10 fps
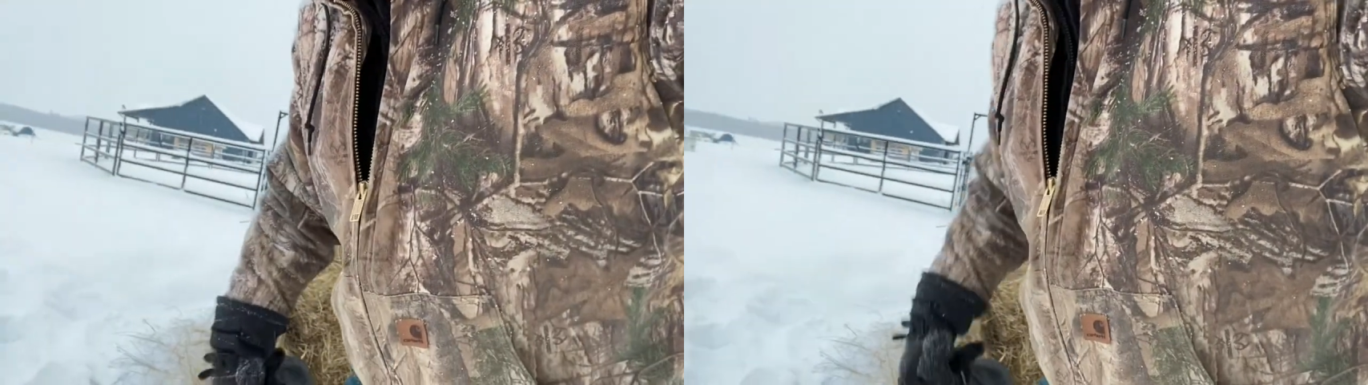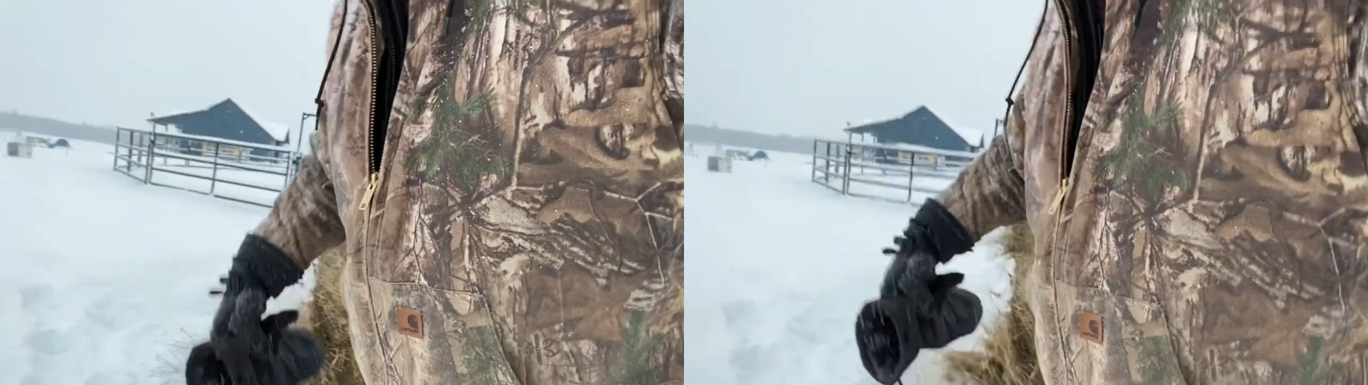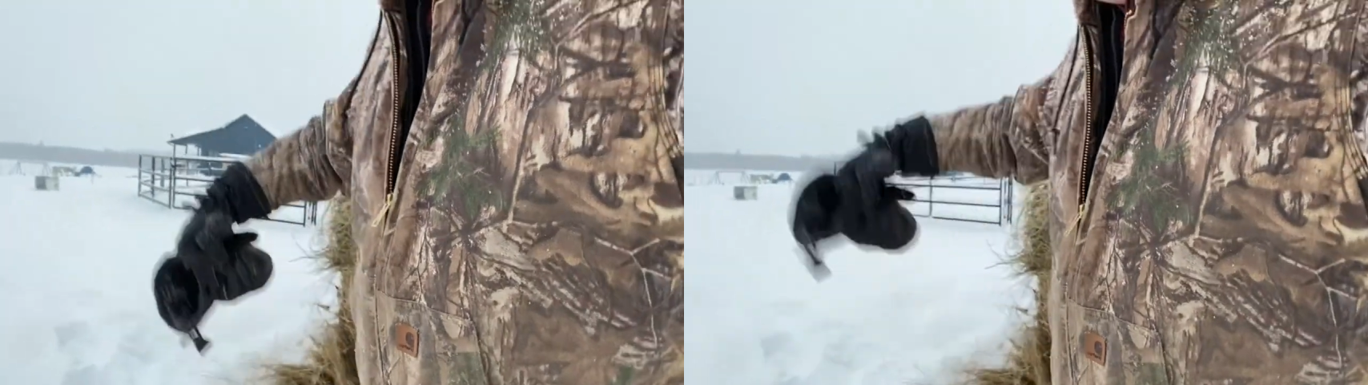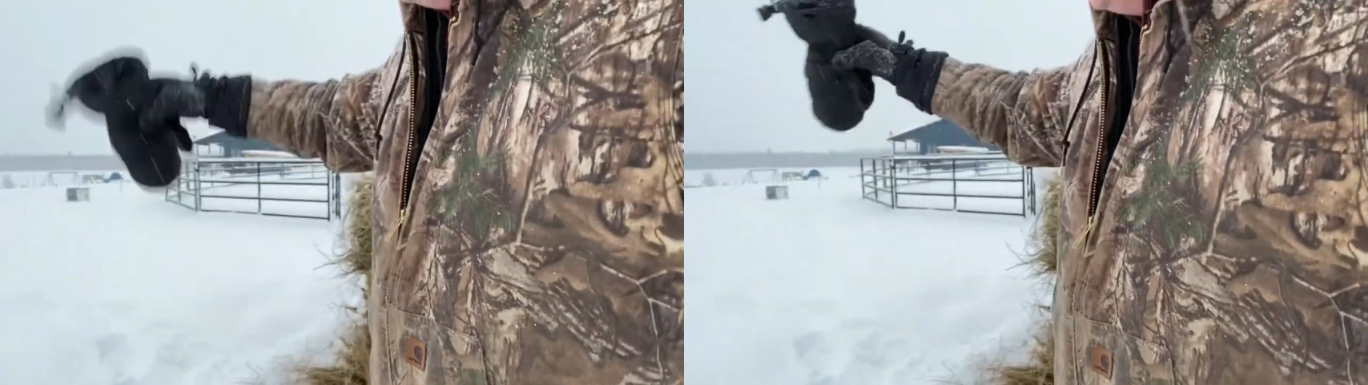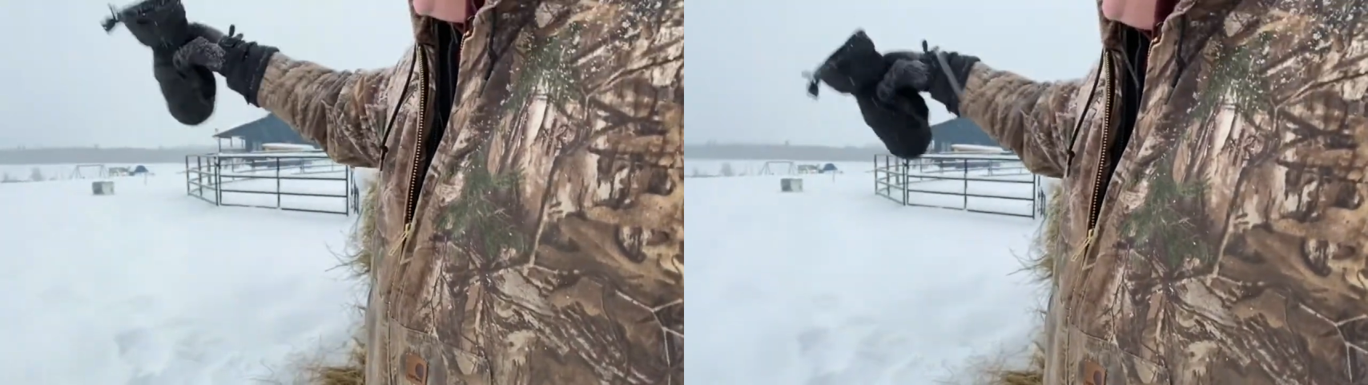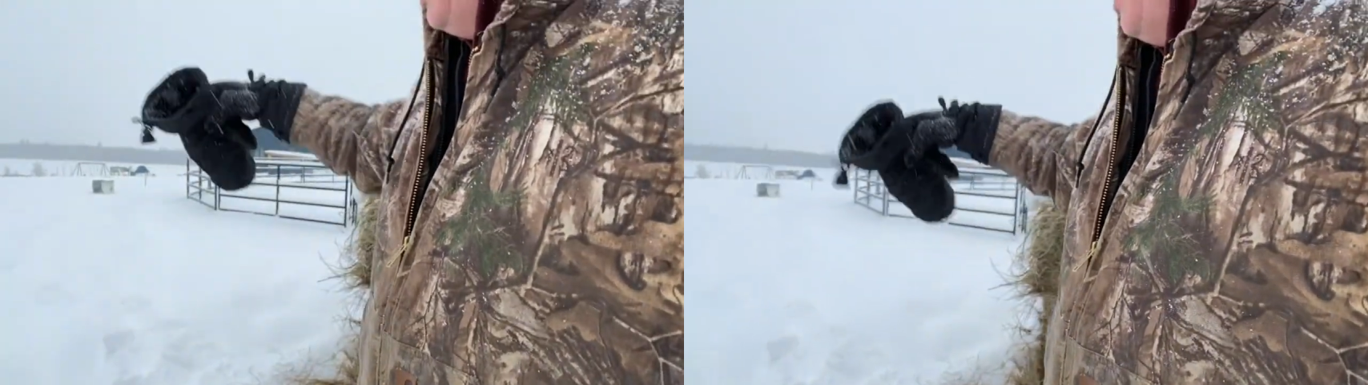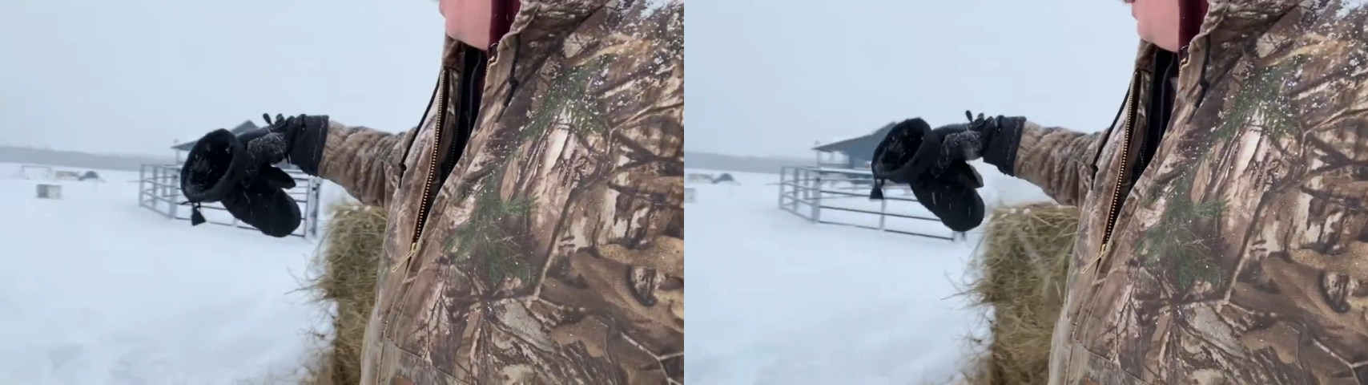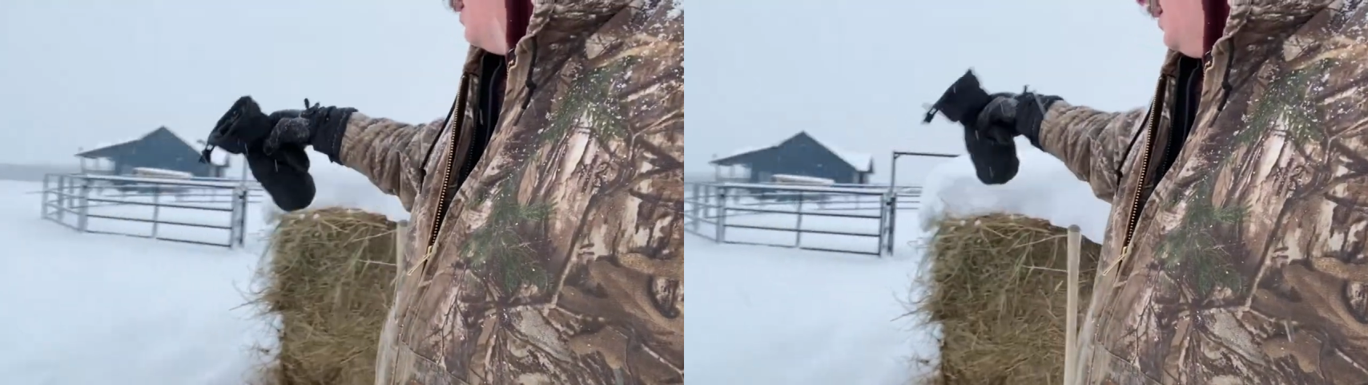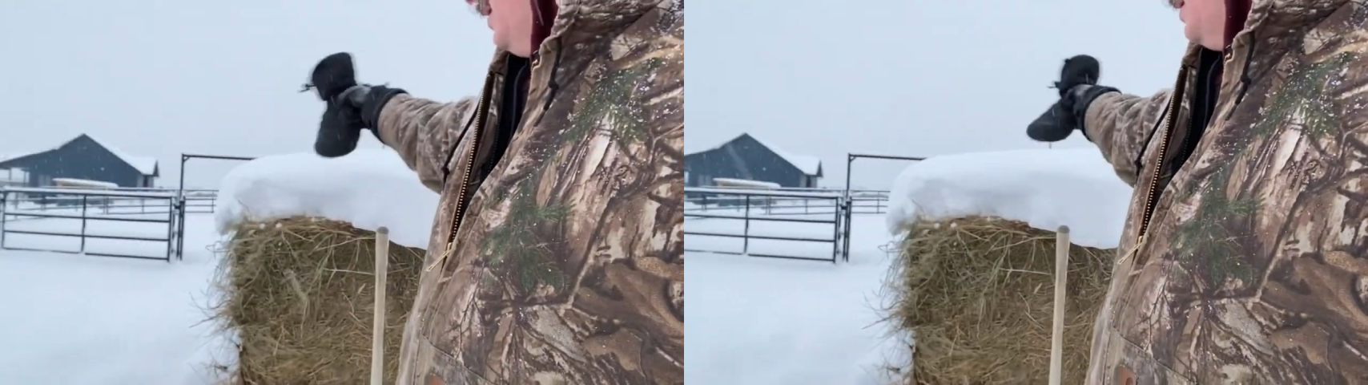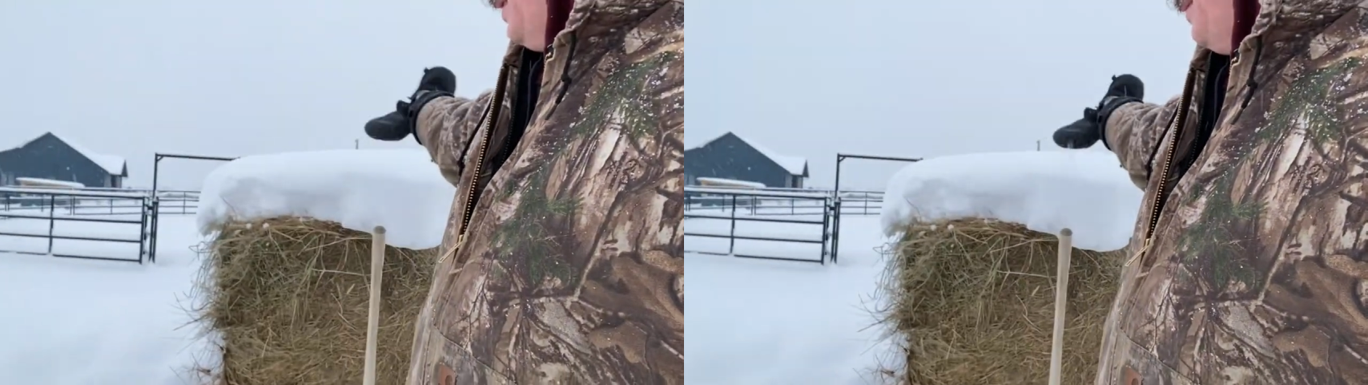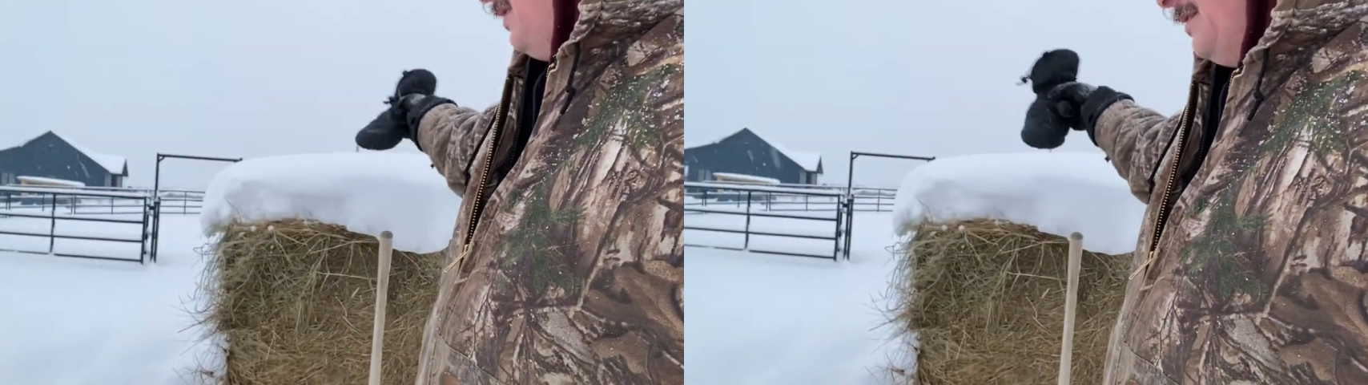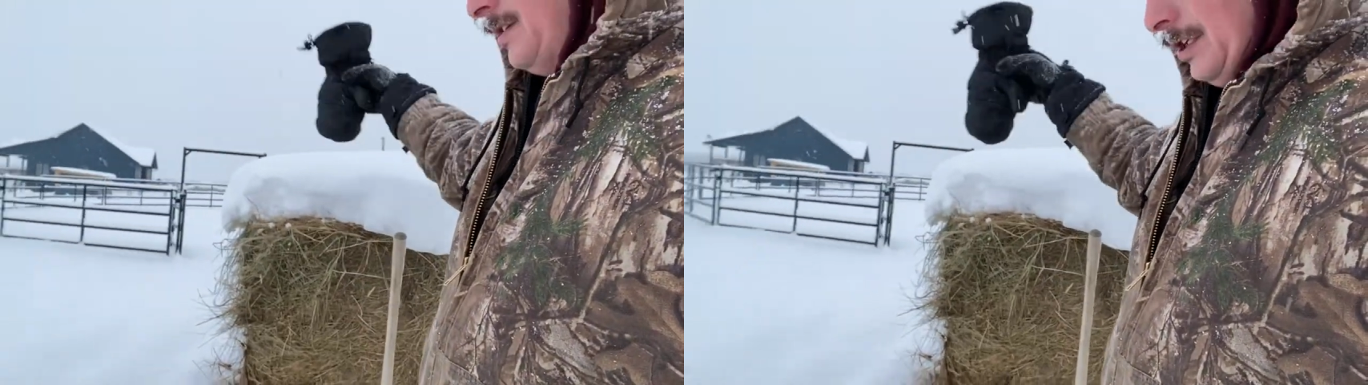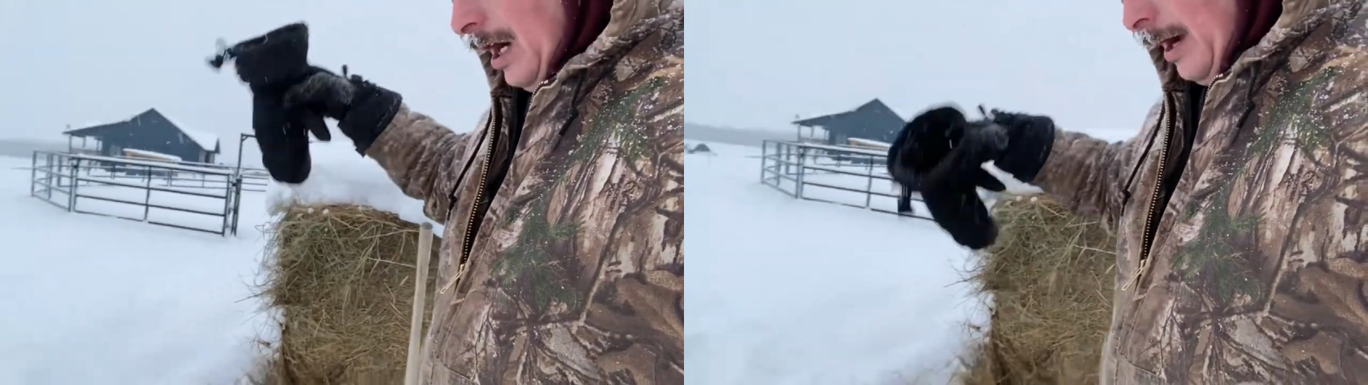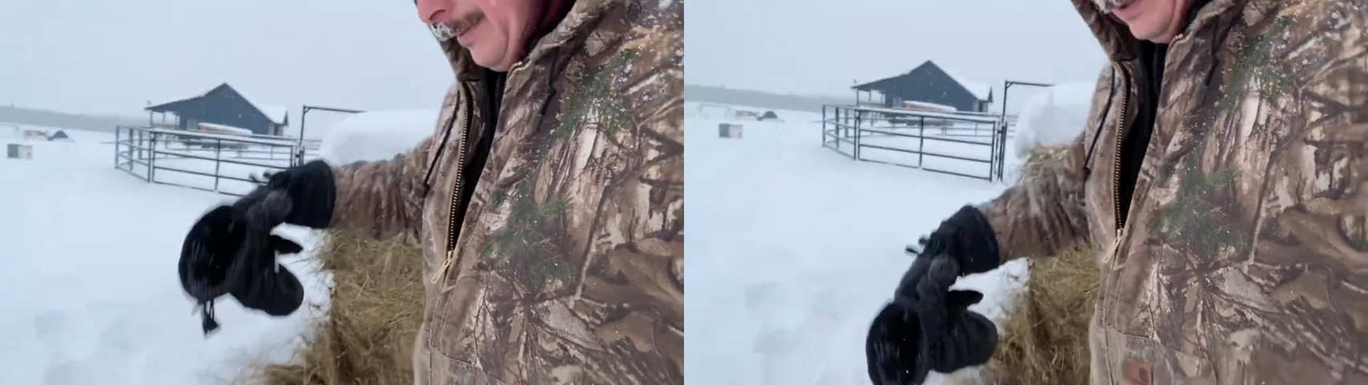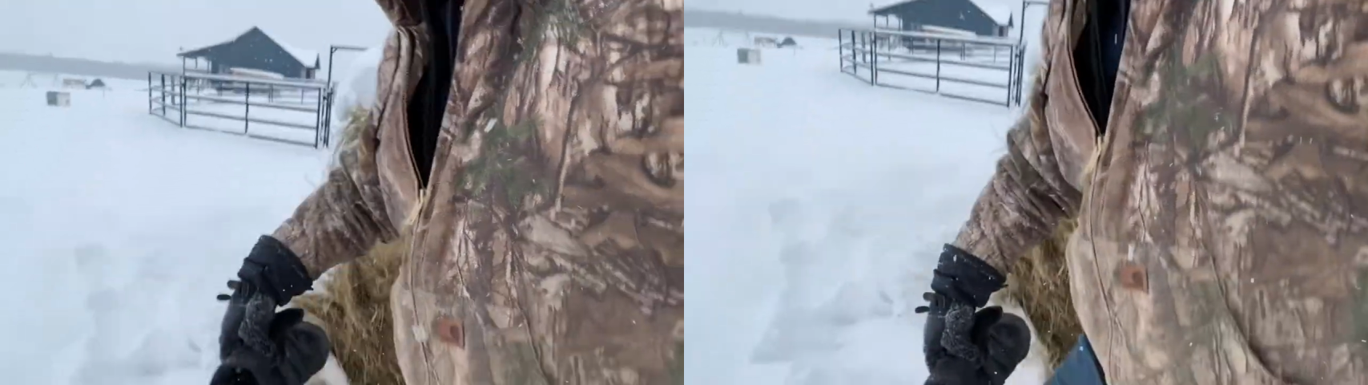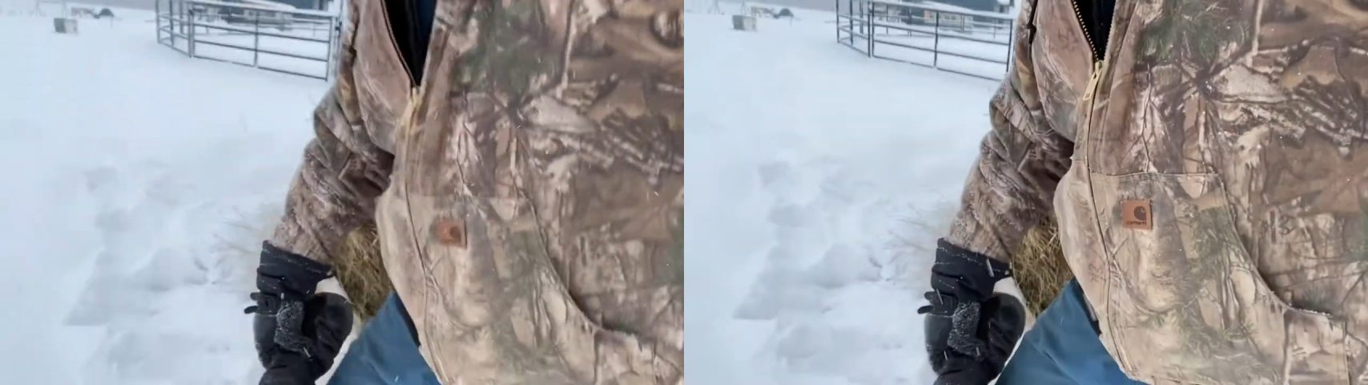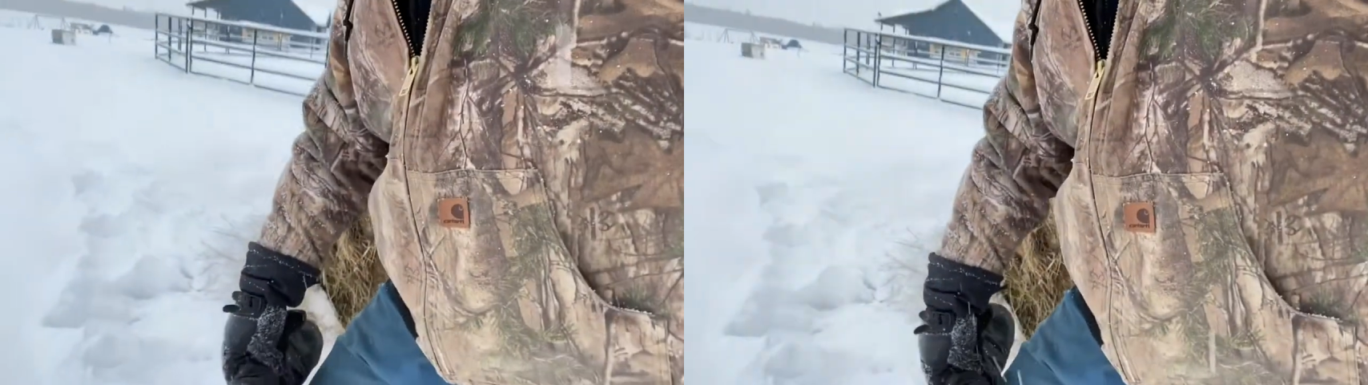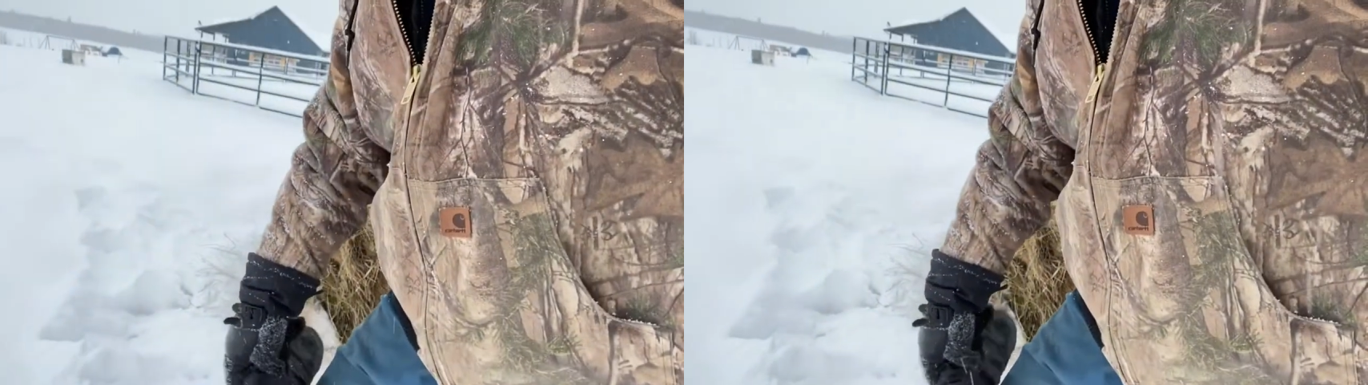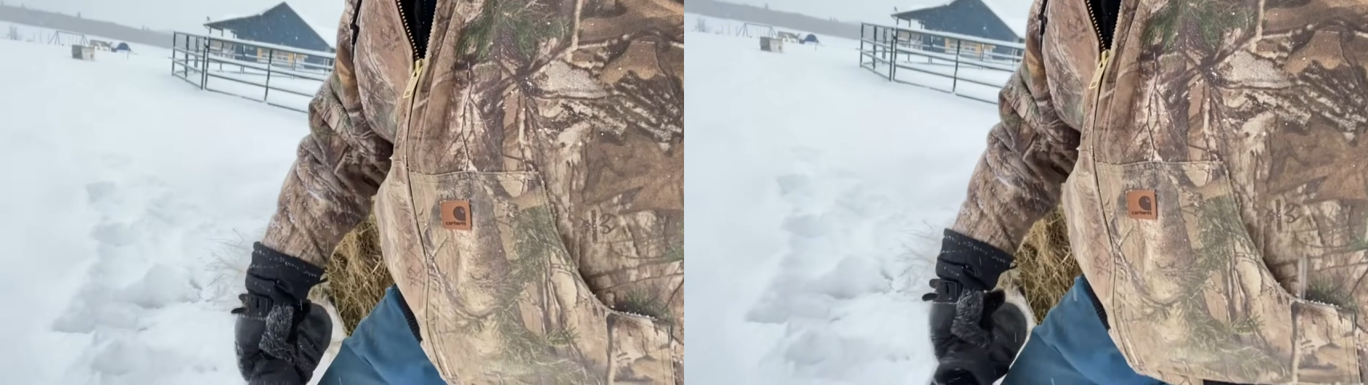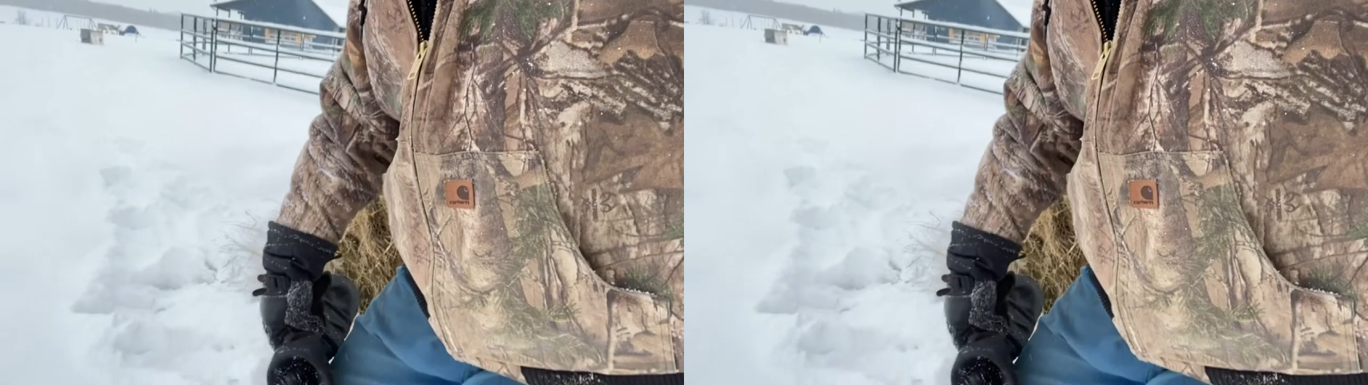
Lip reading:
No face is visible, so there are no lips to read.